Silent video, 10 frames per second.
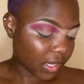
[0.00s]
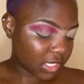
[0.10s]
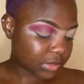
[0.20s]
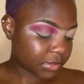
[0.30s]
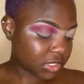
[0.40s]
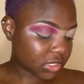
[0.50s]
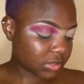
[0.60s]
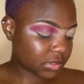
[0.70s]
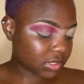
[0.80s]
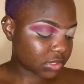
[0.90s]
especially
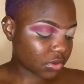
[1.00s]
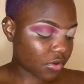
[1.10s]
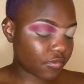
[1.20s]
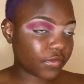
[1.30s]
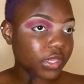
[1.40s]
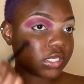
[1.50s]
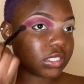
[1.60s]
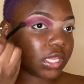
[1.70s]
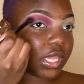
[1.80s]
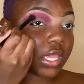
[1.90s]
since
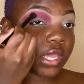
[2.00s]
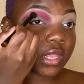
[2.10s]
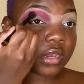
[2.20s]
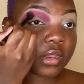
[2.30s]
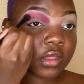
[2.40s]
COVID hit.